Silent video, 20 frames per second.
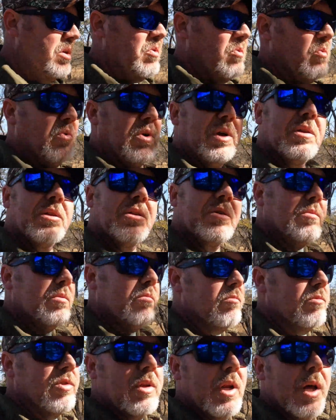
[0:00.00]
we had
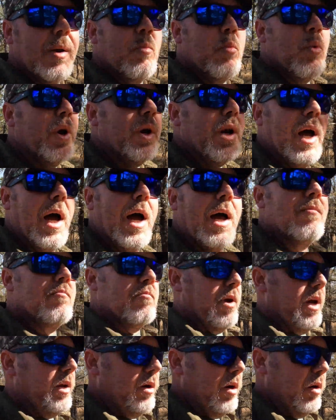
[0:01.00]
slept one night,
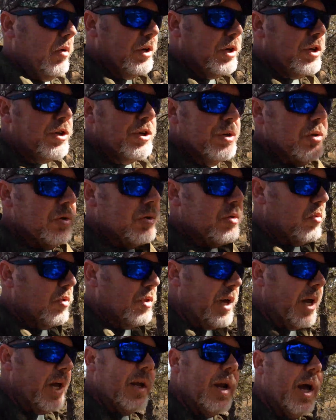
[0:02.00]
had no issues. Well,
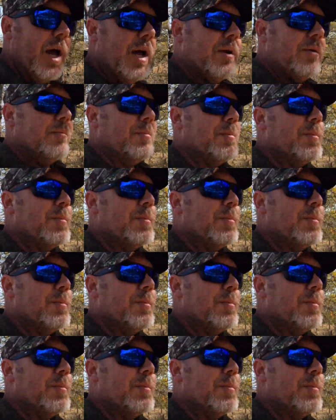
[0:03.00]
that night